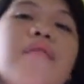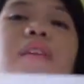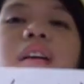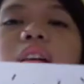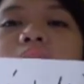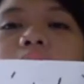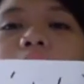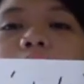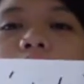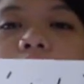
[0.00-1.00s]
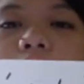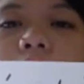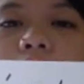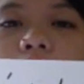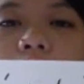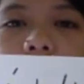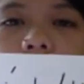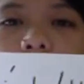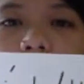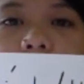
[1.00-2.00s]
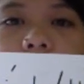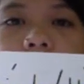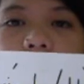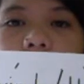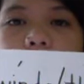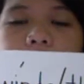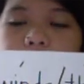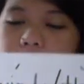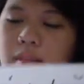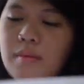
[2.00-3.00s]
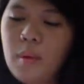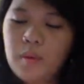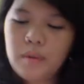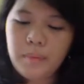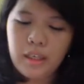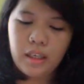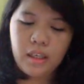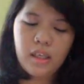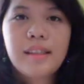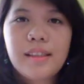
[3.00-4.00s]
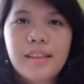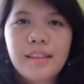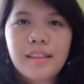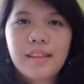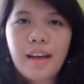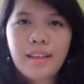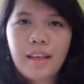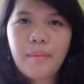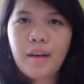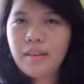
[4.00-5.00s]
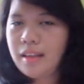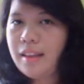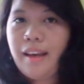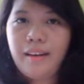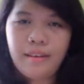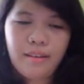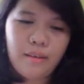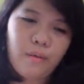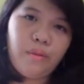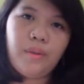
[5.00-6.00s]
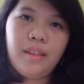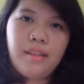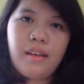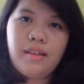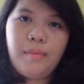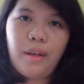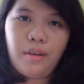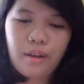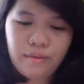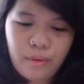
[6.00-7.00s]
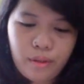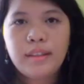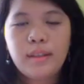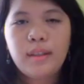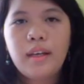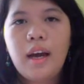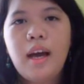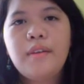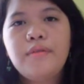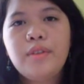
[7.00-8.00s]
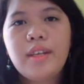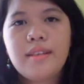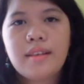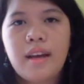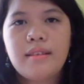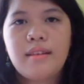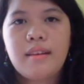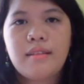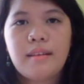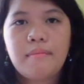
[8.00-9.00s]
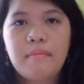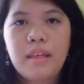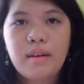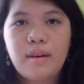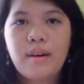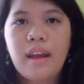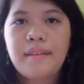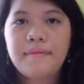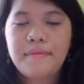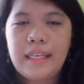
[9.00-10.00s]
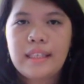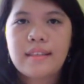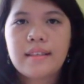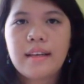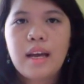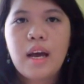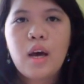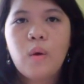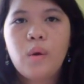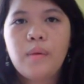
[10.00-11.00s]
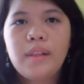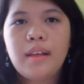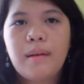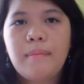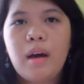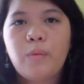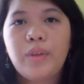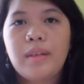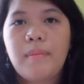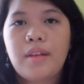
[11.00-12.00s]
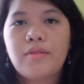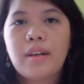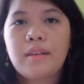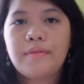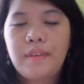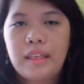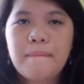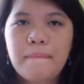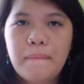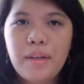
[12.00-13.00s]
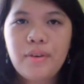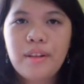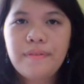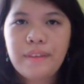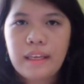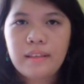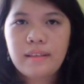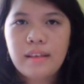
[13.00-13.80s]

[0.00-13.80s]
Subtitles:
virgule sign is not yet discussed because we will be talking about that later when we discuss the metrical foot. After discussing the meter and feet, we will come up with the metrical feet. Metrical feet